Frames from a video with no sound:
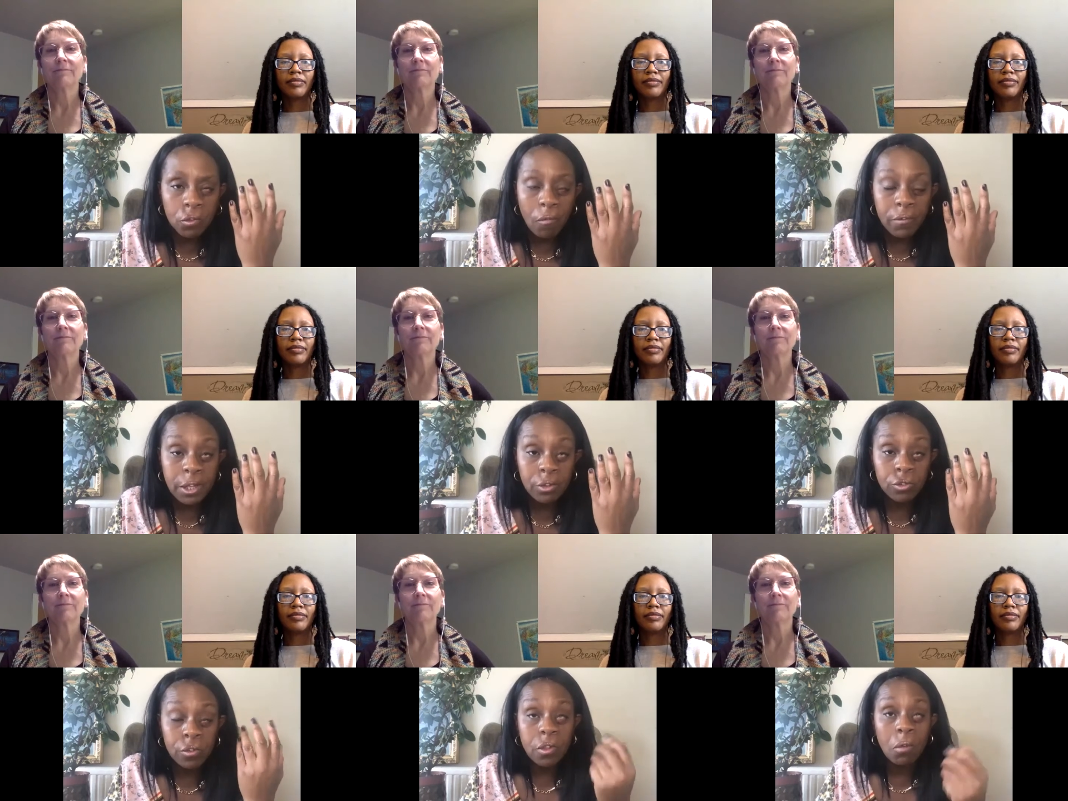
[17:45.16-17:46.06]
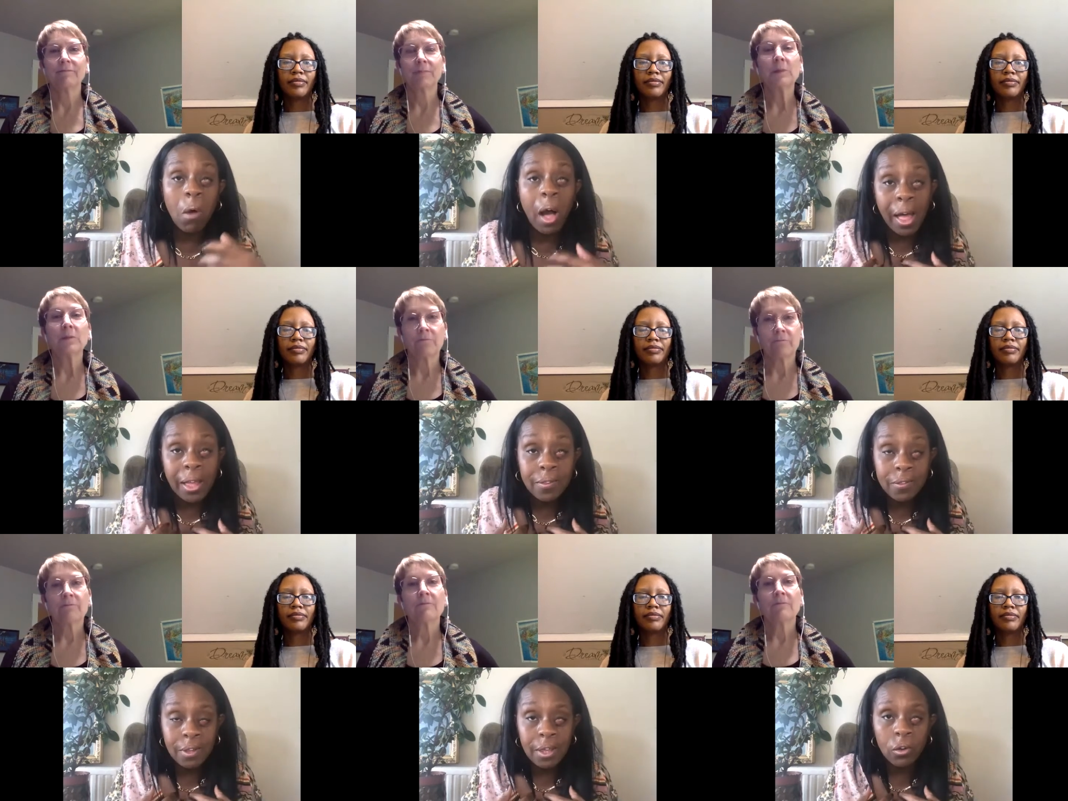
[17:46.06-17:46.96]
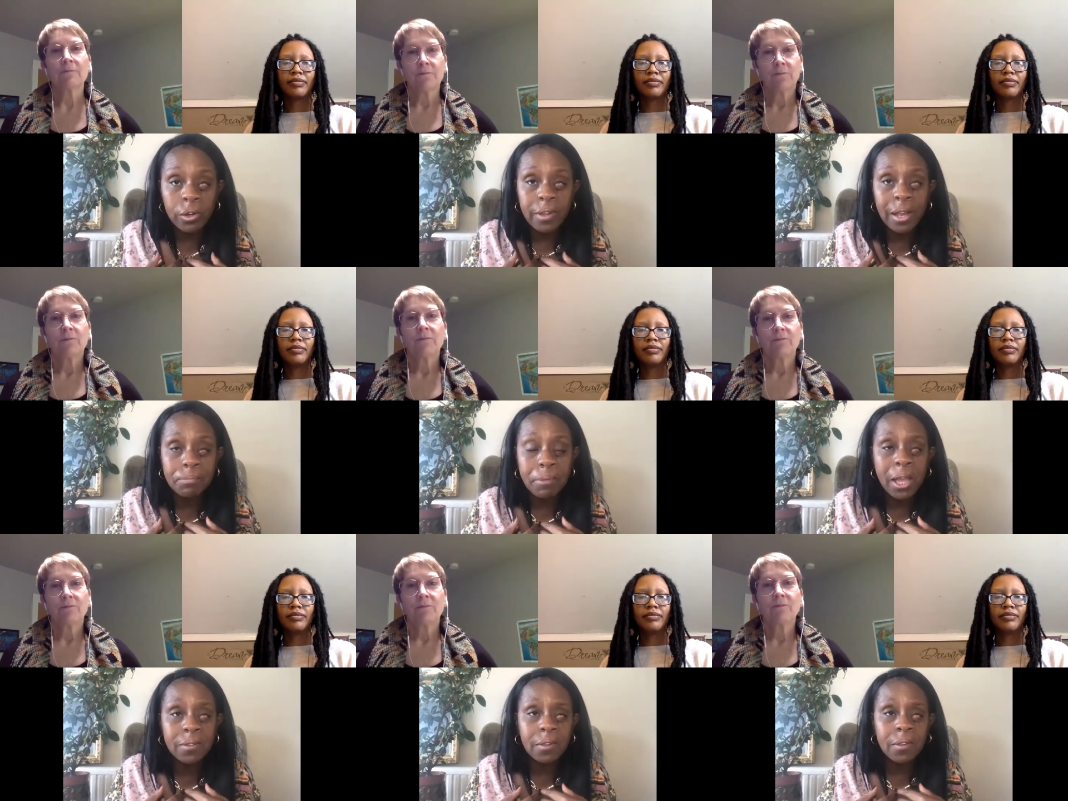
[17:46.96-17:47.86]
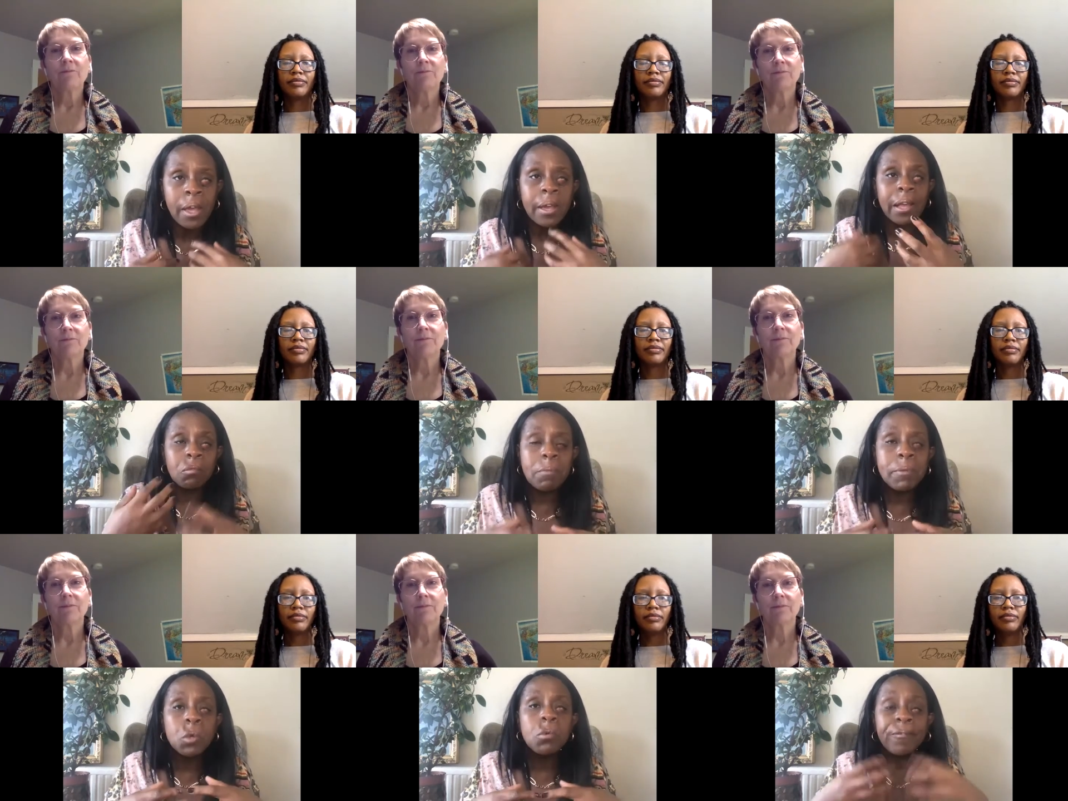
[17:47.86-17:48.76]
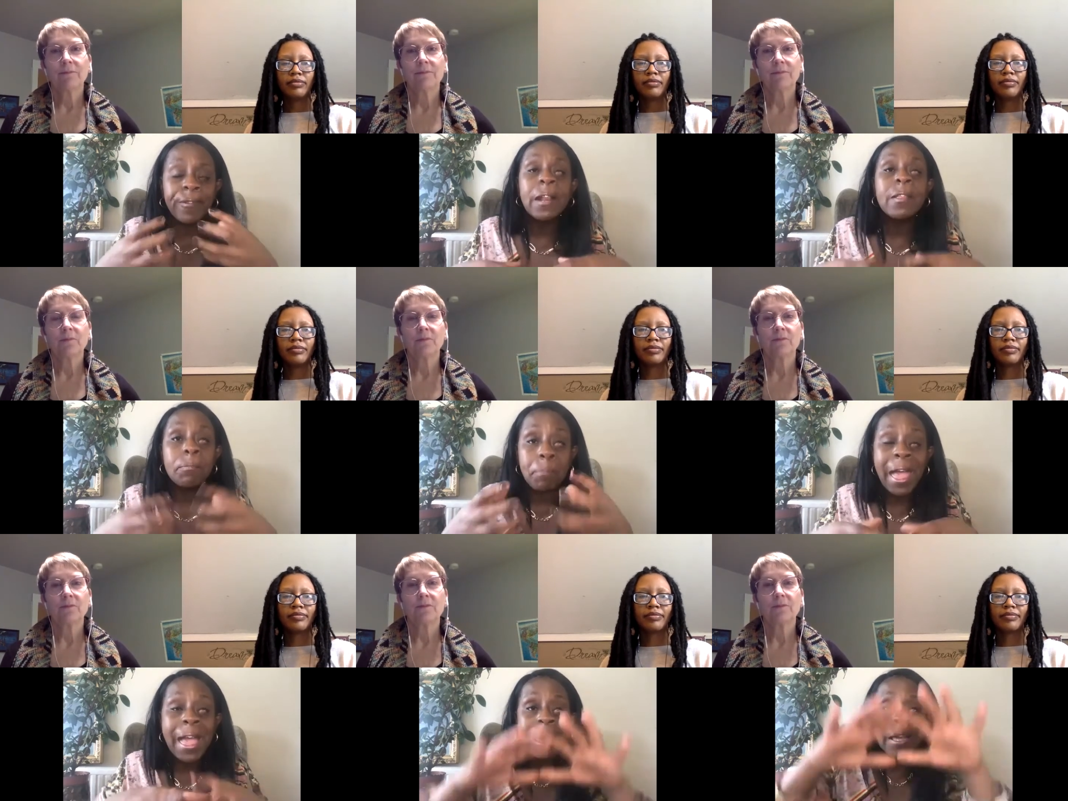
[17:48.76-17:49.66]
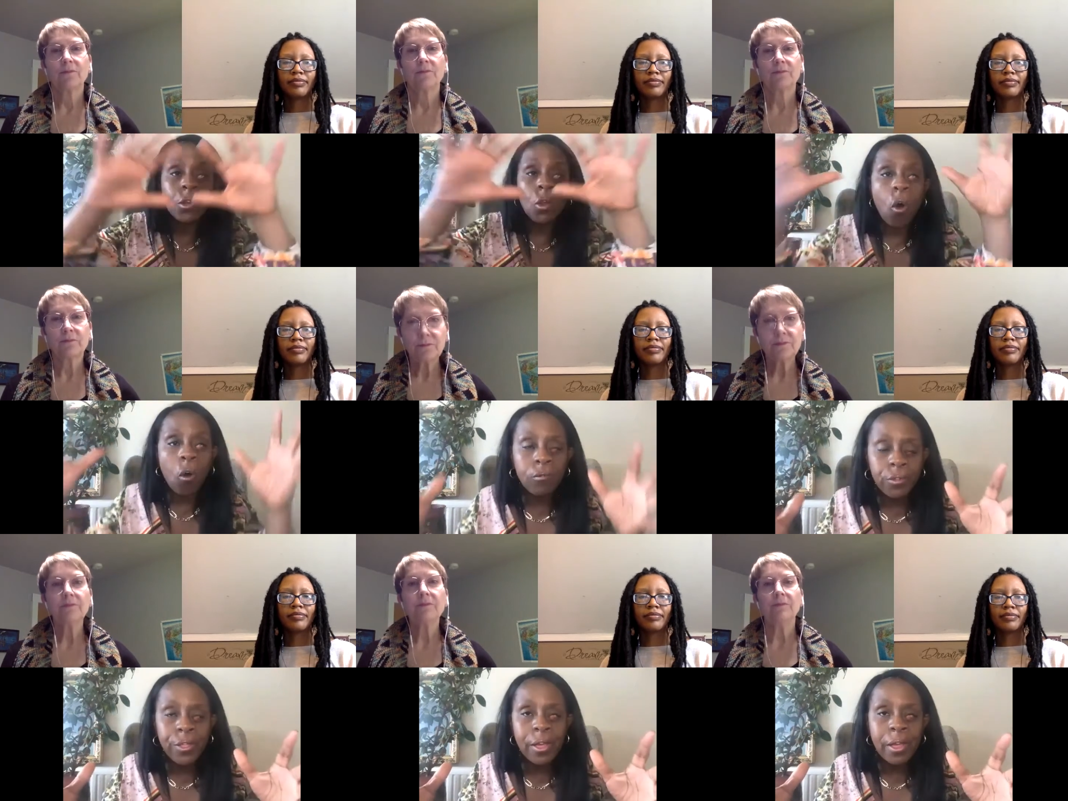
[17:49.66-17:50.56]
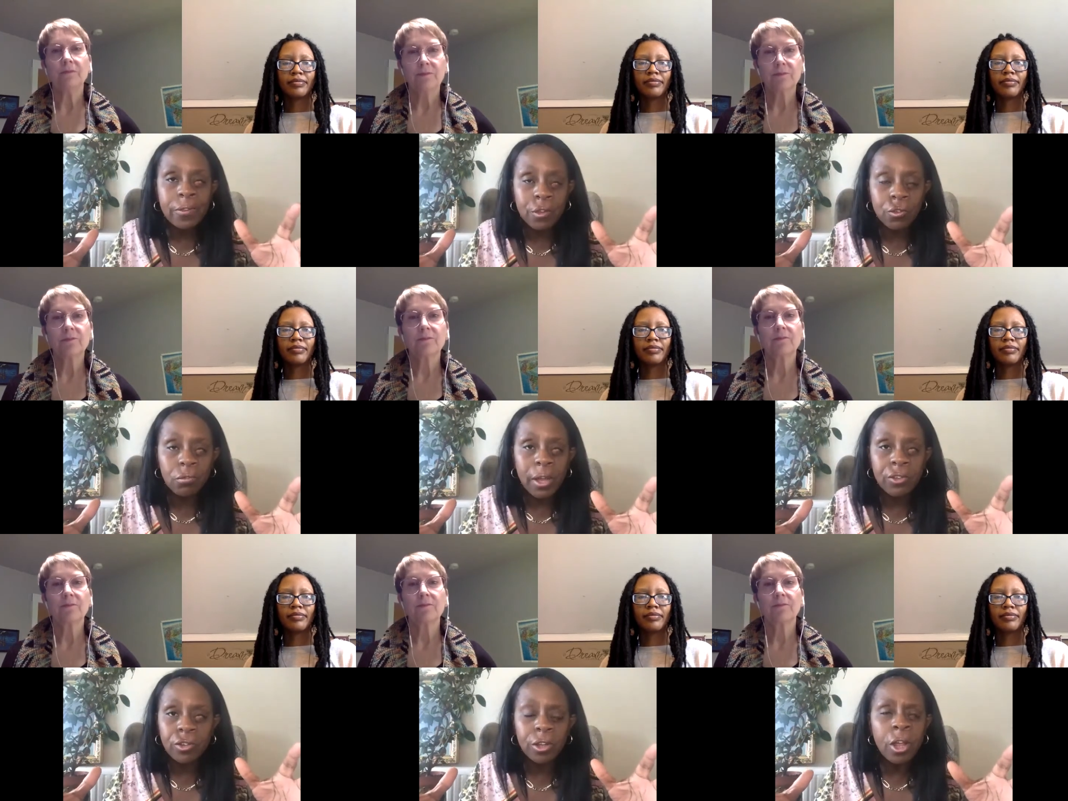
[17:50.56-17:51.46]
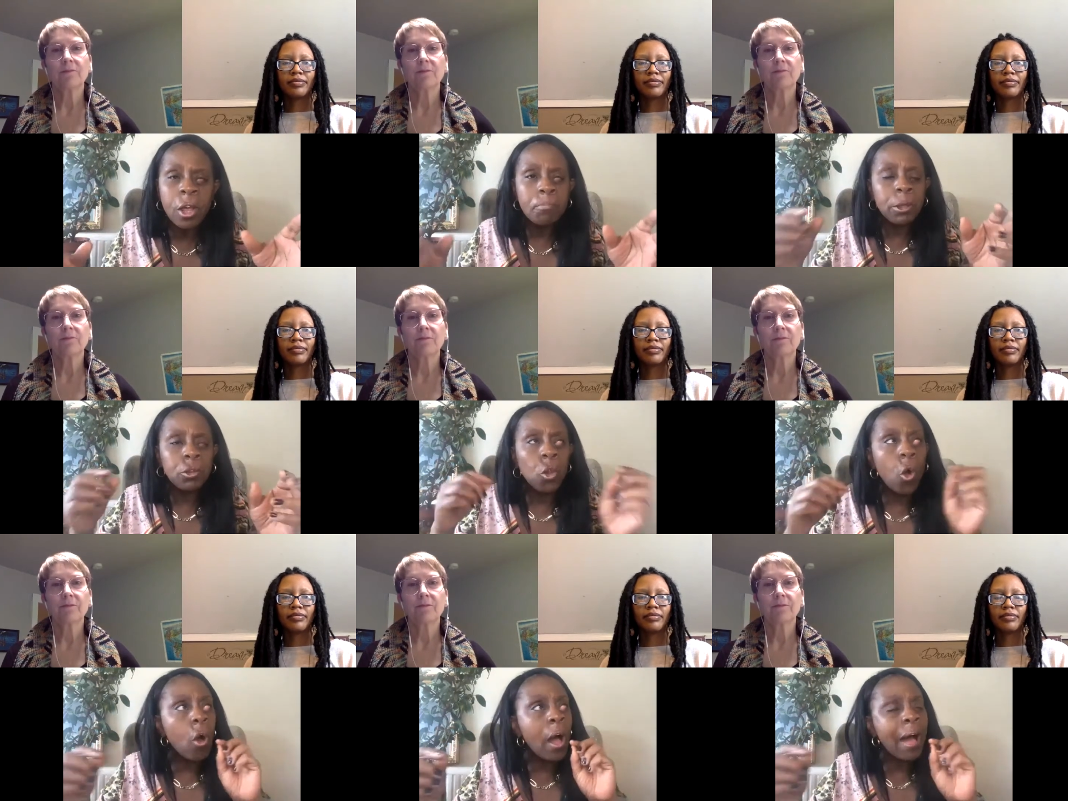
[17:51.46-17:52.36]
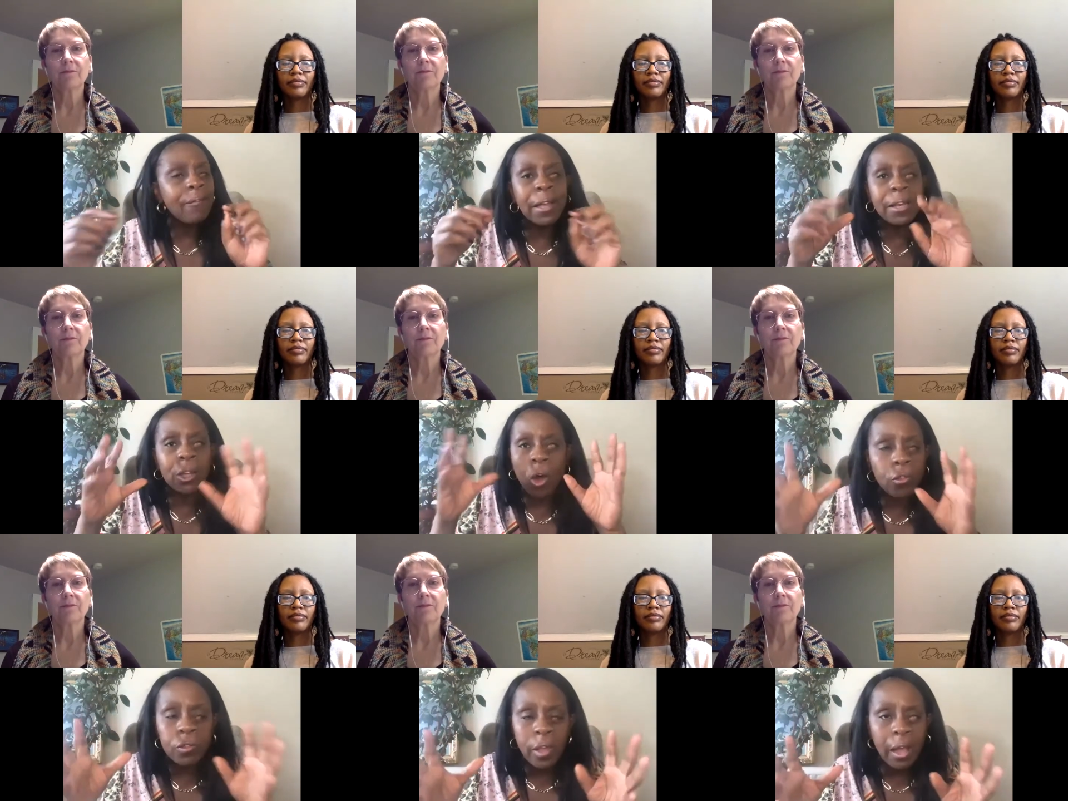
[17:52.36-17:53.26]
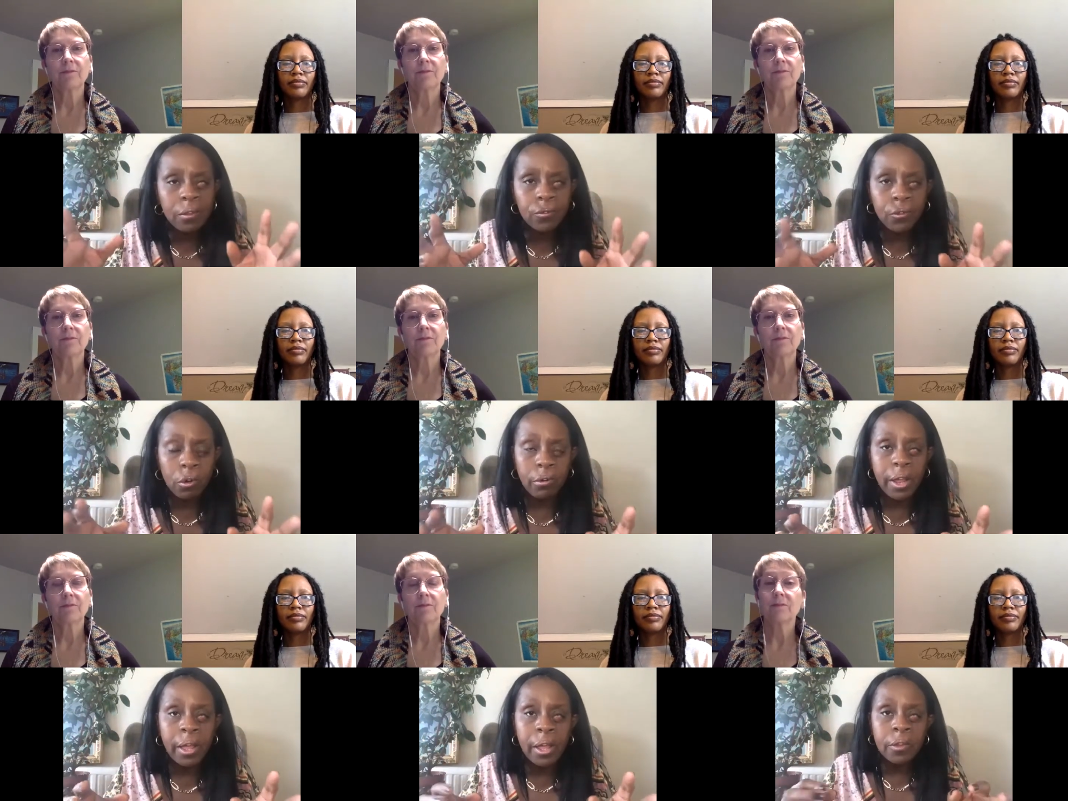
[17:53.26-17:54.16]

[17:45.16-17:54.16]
Speaker 1: conversations. So, what I see on a daily basis is women who are feeling the pain of the situation, but not having any context for it.